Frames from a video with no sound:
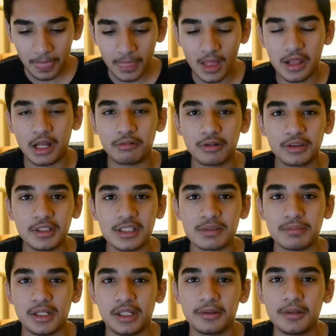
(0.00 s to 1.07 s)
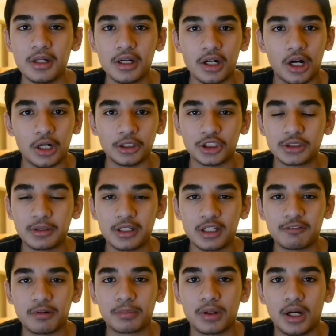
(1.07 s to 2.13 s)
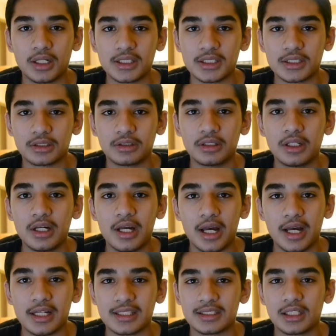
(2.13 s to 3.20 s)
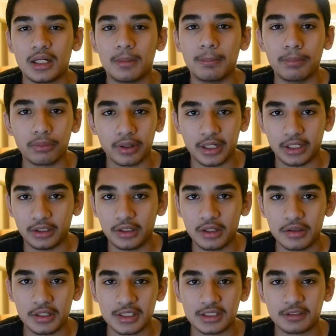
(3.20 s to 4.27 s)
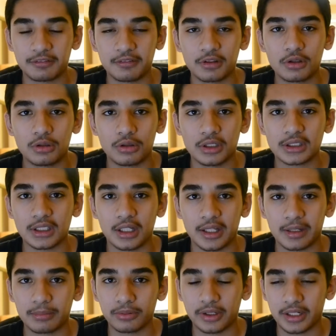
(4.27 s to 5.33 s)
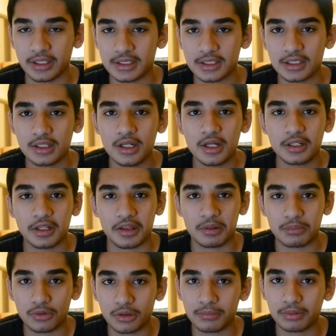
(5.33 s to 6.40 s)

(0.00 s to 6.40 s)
Now, what these mean are, just think of a processor as a brain. These different cores are like brains. Now, the more